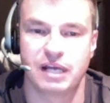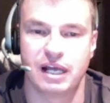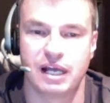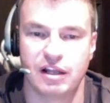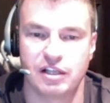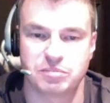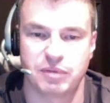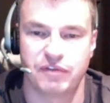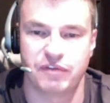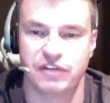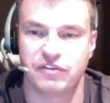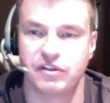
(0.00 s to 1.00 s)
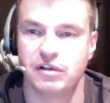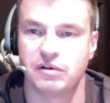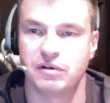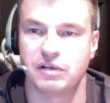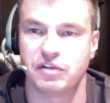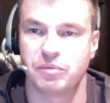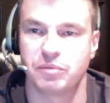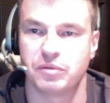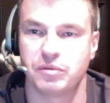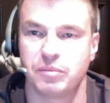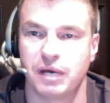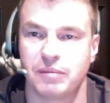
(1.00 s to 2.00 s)
I lost my fancy little gizmo at
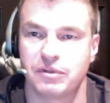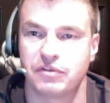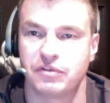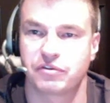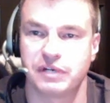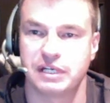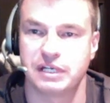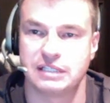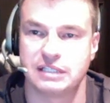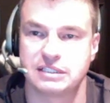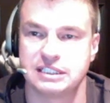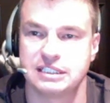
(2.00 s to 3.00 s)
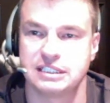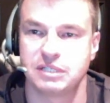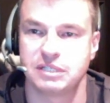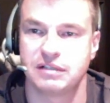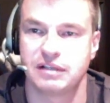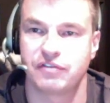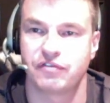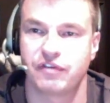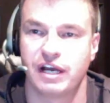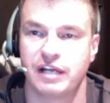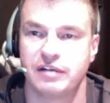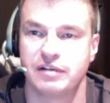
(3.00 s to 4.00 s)
the bottom of the screen, I see, but that's
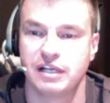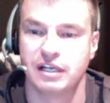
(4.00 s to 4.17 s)
fine.